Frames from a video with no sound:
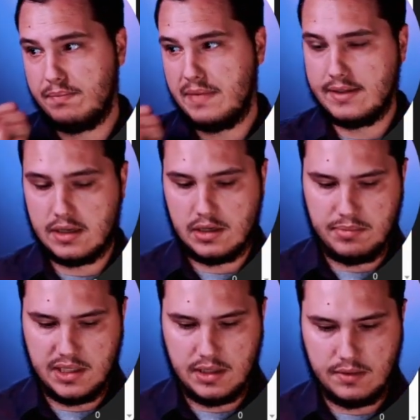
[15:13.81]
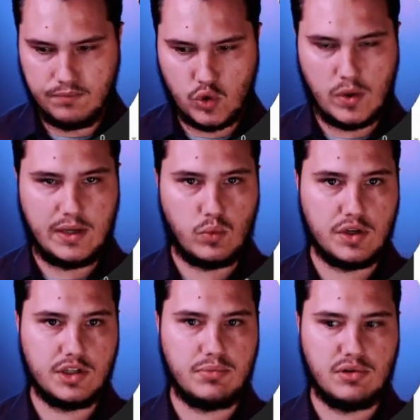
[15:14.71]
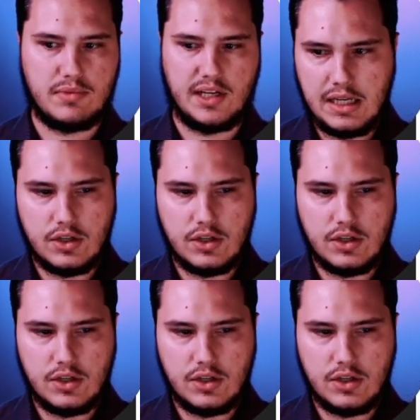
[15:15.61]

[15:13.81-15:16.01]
is going to be 20 words per minute.